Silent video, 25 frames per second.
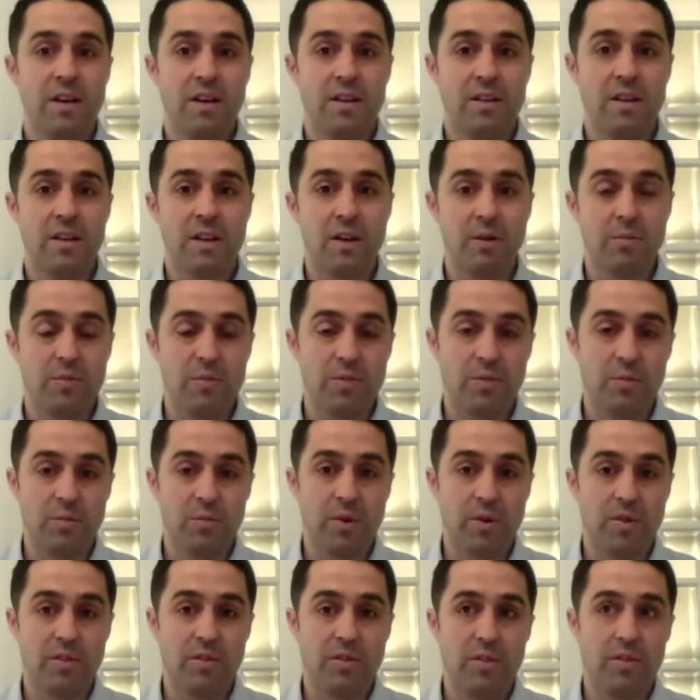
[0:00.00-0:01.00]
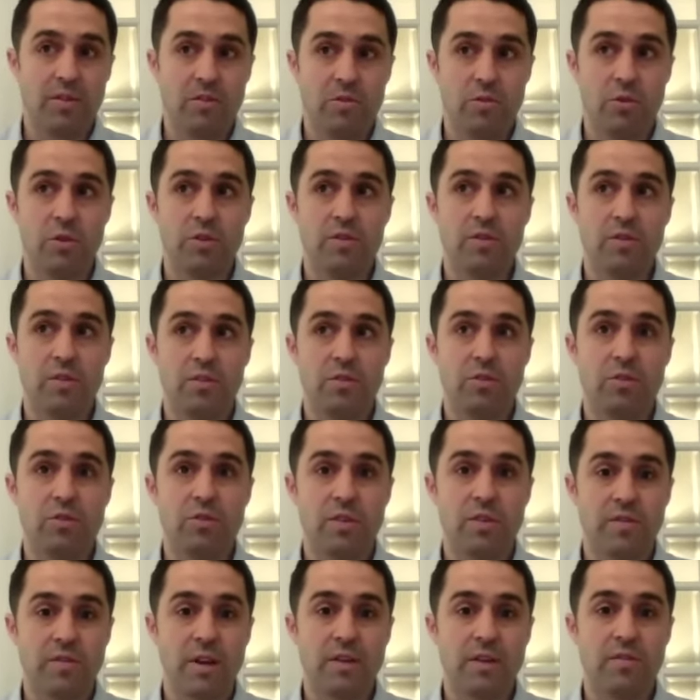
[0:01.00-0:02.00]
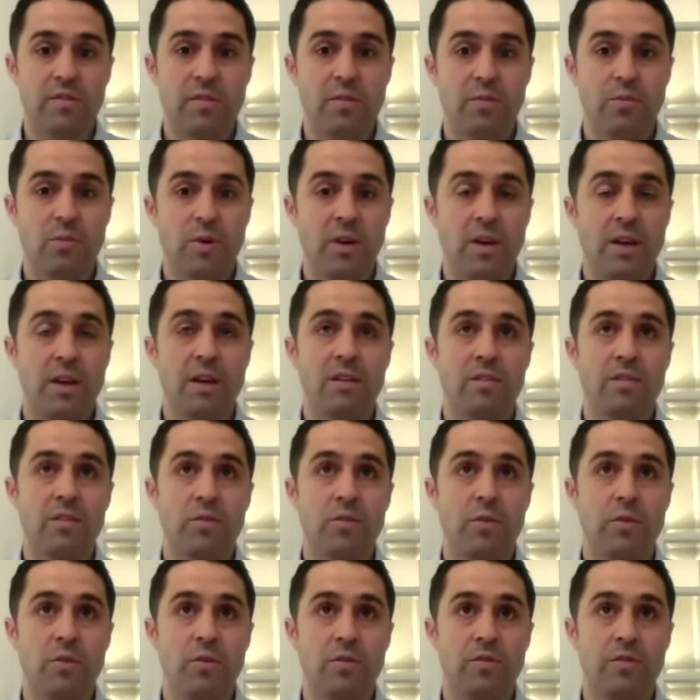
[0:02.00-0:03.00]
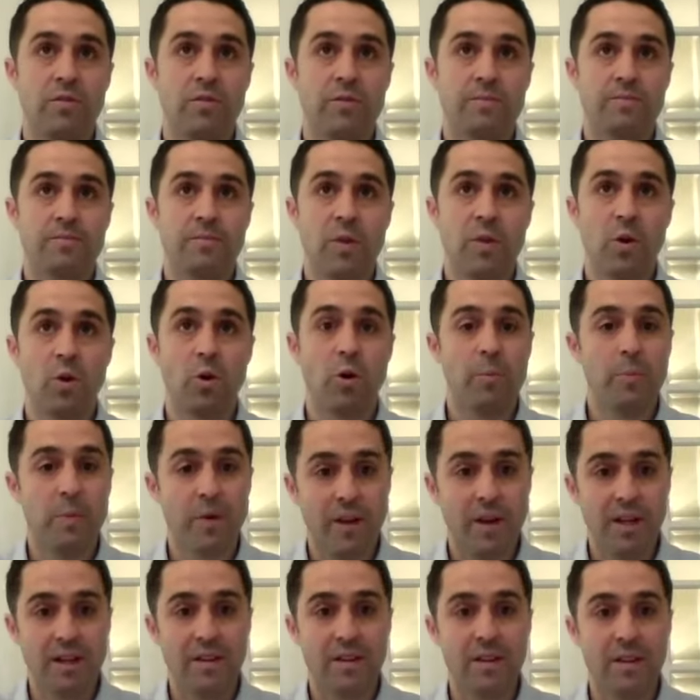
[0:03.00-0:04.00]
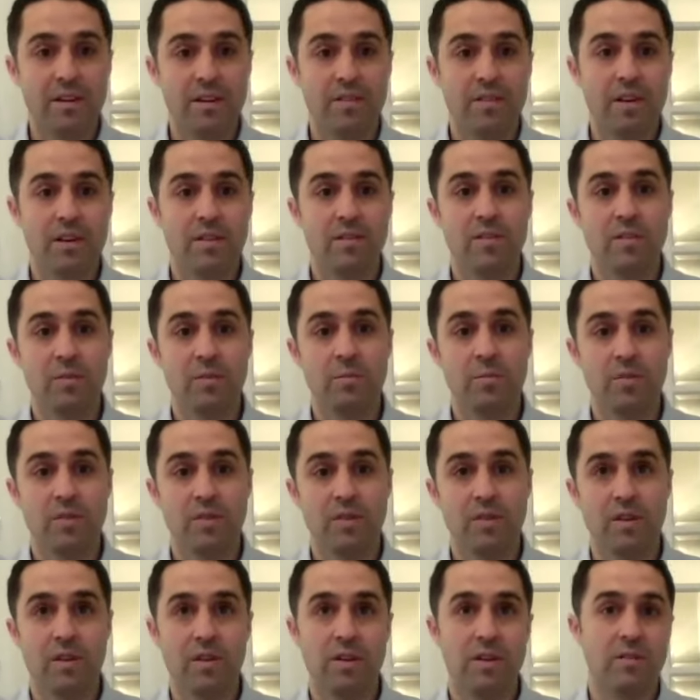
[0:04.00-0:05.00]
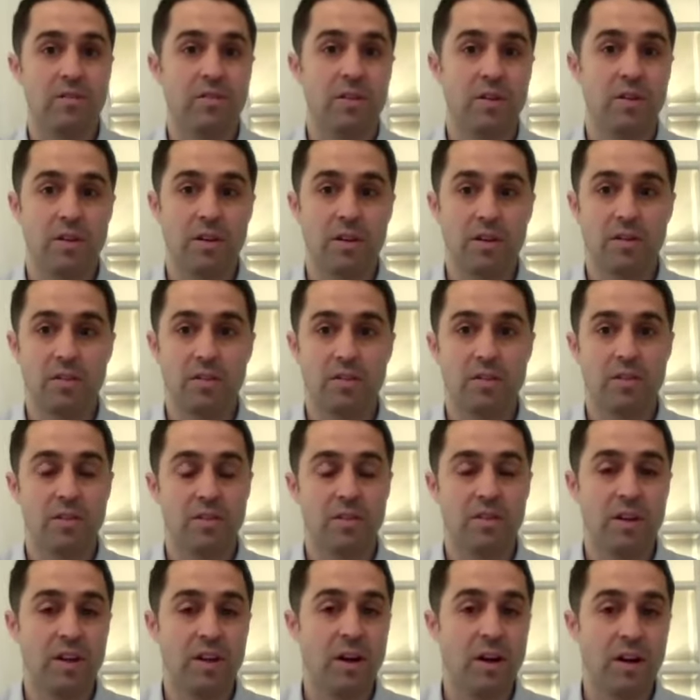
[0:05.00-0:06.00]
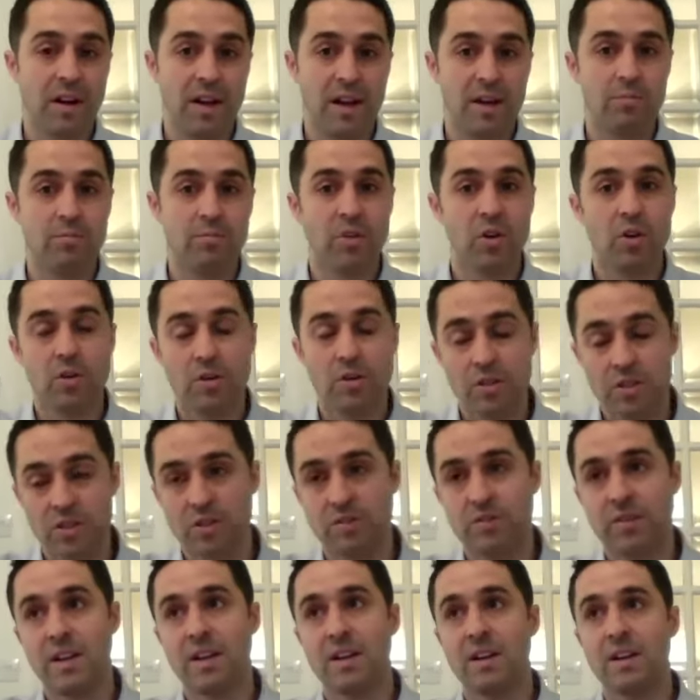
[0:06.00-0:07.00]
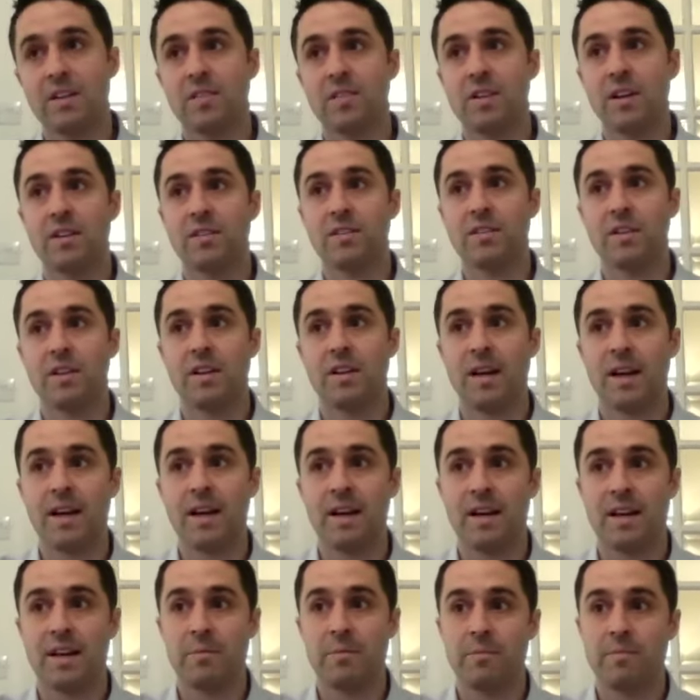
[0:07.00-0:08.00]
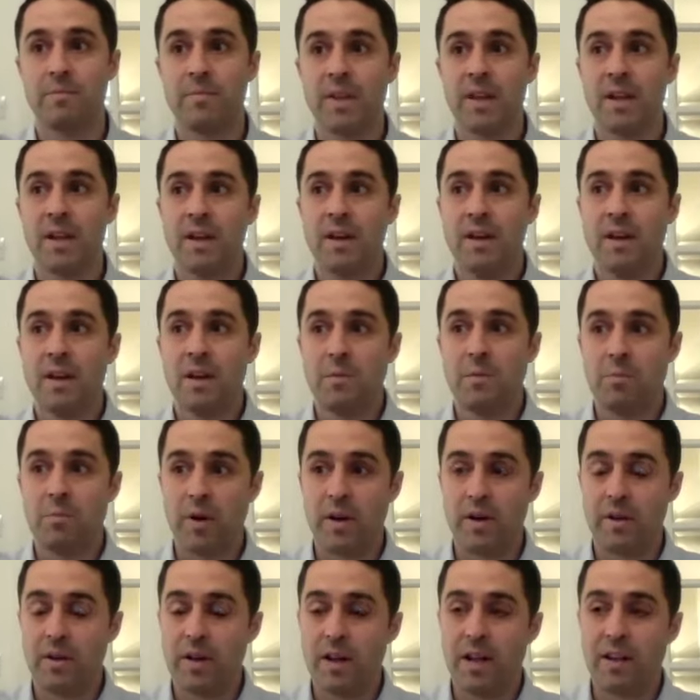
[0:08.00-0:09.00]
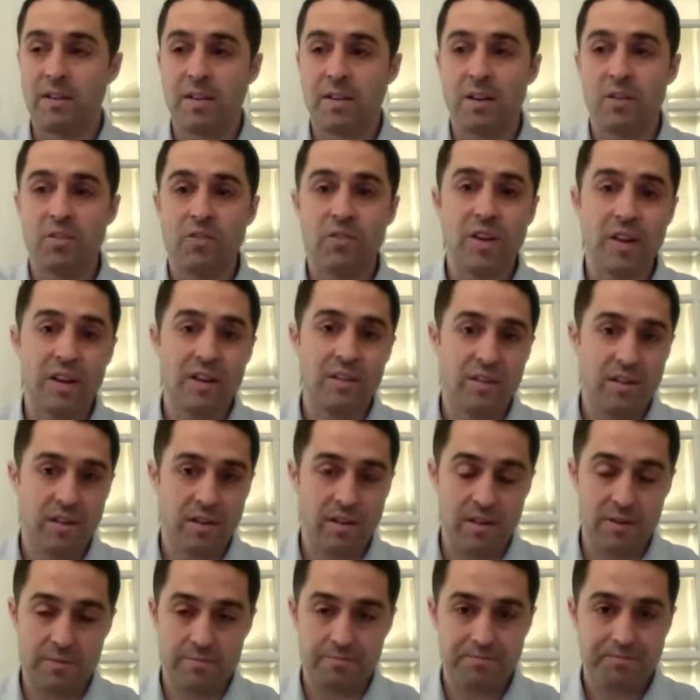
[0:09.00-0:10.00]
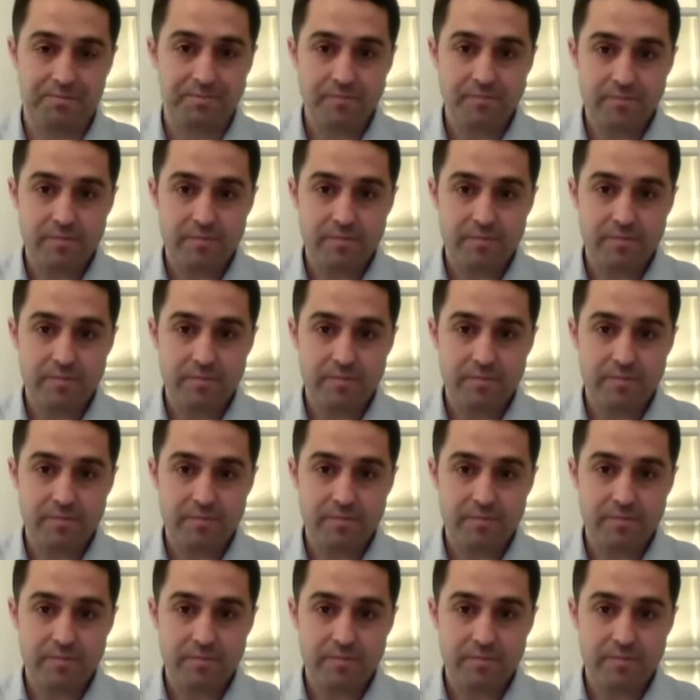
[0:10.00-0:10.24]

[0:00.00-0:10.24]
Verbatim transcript: They come with loads and loads of different ways of operating systems. They've got CRM knowledge, various things like that. And but it's interesting that